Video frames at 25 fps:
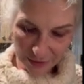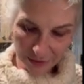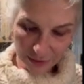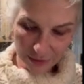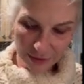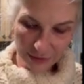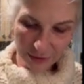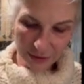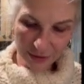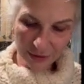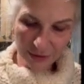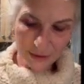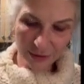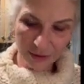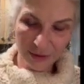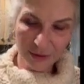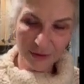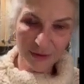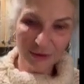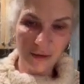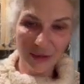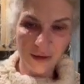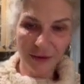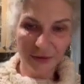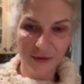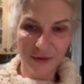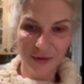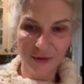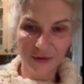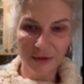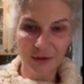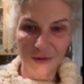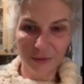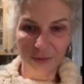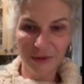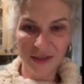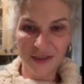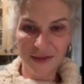I'll tell
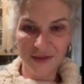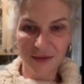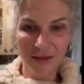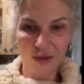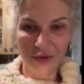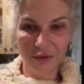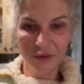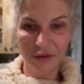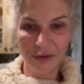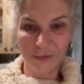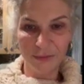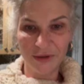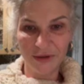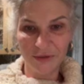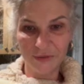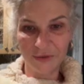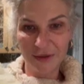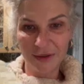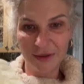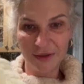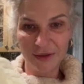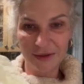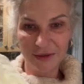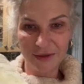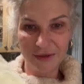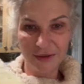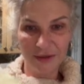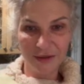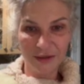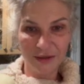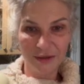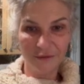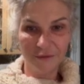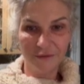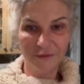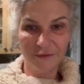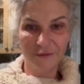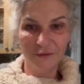you my secret about this
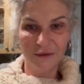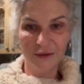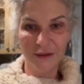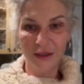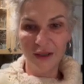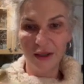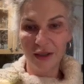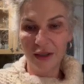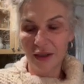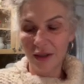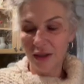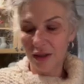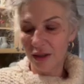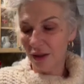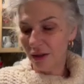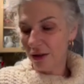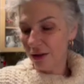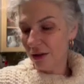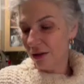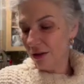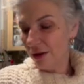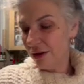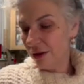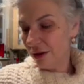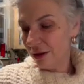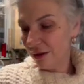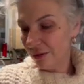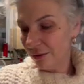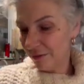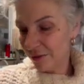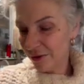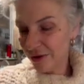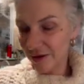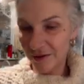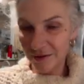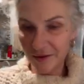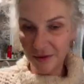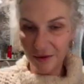stuff,
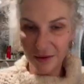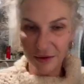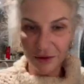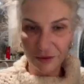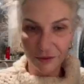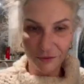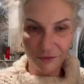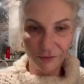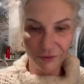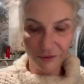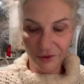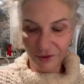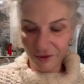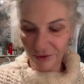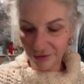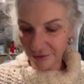because I don't